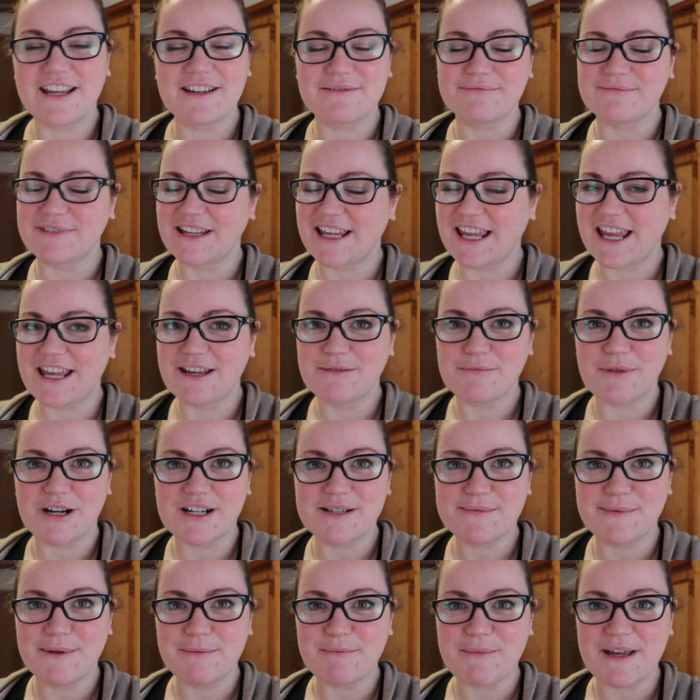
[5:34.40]

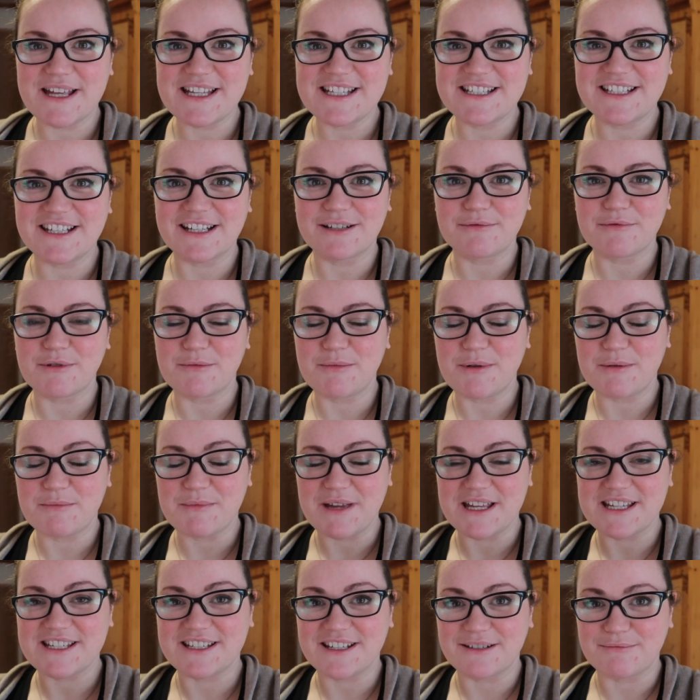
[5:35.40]
Ingemar's been messaging, we've been
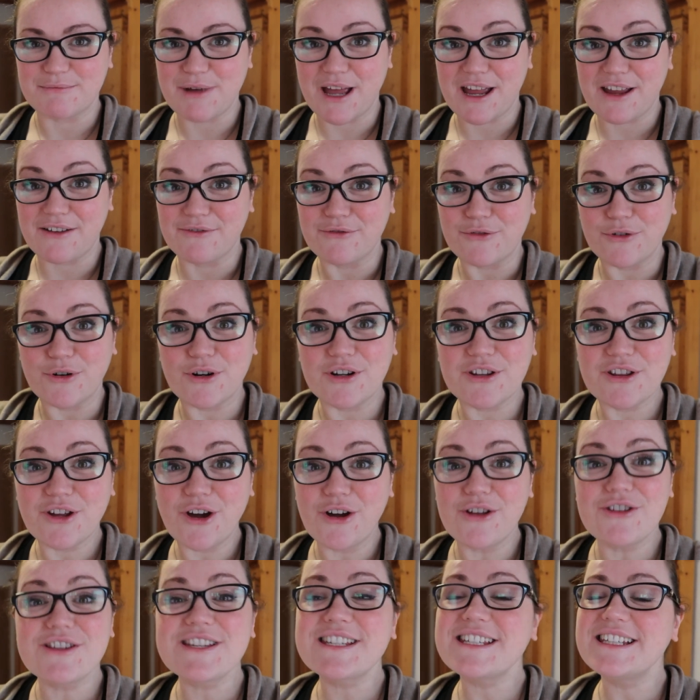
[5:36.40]
messaging back and forth
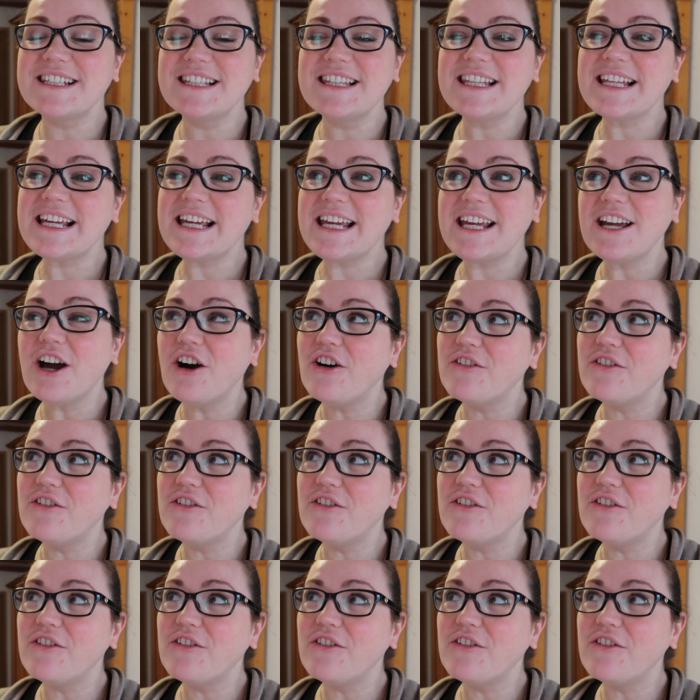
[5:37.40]
constantly,